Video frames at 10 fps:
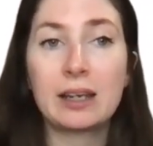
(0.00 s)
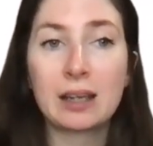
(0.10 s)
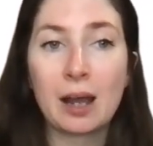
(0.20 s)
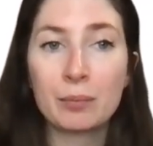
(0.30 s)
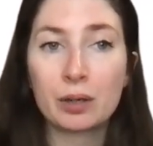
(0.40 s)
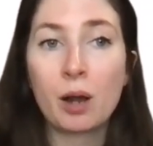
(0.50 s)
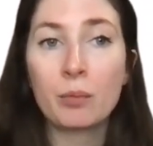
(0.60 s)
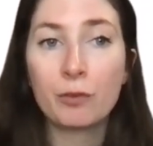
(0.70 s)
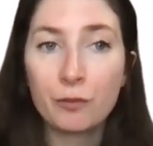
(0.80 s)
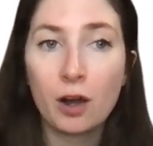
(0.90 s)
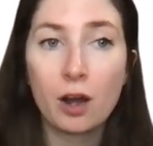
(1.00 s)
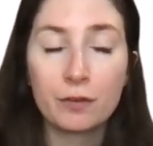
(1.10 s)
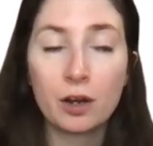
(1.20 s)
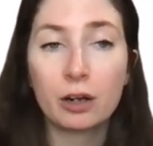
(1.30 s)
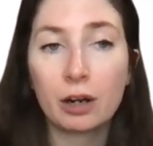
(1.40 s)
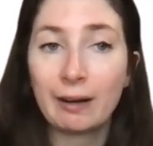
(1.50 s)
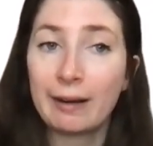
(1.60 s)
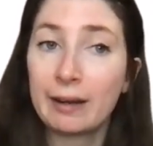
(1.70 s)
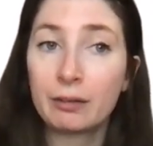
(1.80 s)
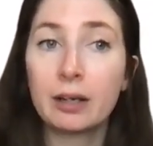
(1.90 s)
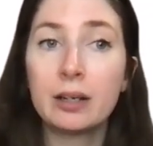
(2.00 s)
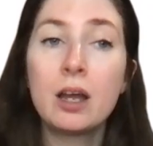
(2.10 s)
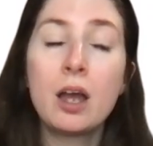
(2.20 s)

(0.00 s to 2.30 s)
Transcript: it can become far, far clearer.